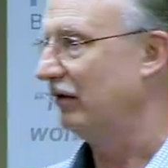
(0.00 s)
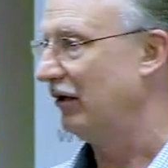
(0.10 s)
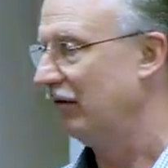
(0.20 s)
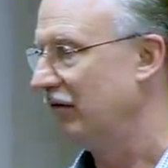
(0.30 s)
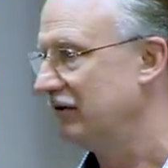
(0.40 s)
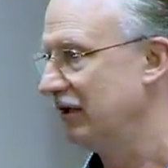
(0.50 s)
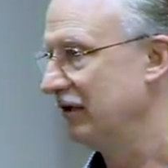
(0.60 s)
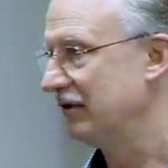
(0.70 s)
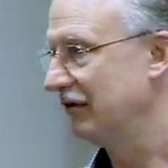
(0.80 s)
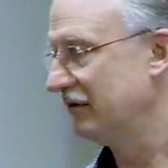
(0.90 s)
you know,
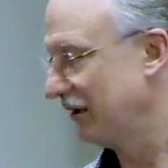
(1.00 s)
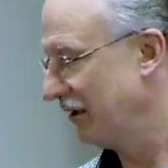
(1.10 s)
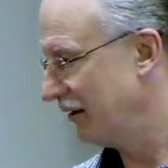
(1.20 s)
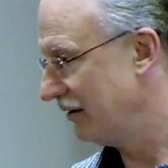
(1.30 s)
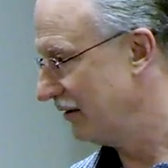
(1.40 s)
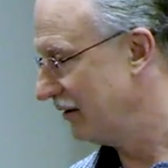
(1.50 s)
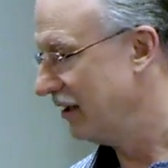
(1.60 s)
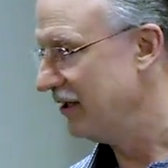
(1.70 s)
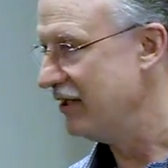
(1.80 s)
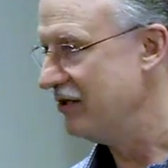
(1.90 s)
solicitors and get
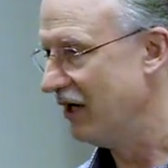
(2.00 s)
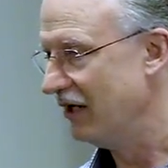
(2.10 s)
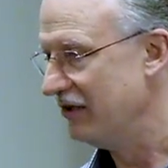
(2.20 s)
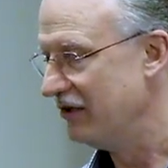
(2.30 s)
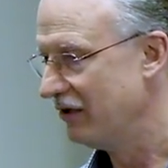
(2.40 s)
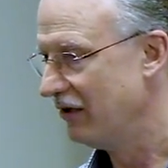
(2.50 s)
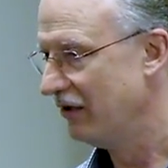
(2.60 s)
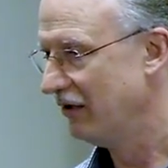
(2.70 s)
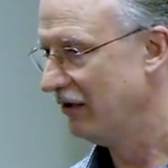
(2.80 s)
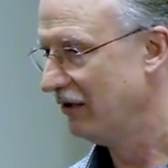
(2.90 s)
the deed changed
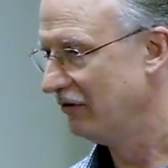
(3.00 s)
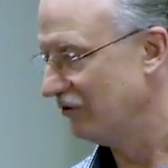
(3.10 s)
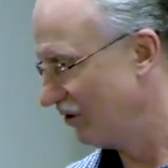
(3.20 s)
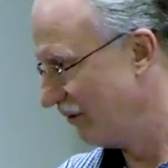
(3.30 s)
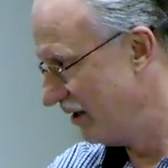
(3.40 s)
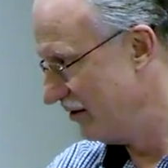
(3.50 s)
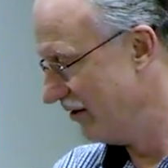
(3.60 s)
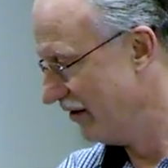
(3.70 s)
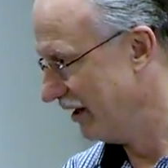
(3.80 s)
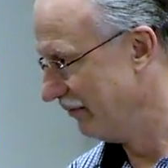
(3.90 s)
so it can be in
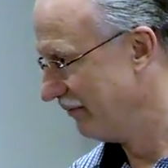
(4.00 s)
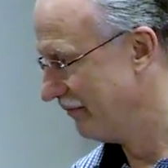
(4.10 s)
your name.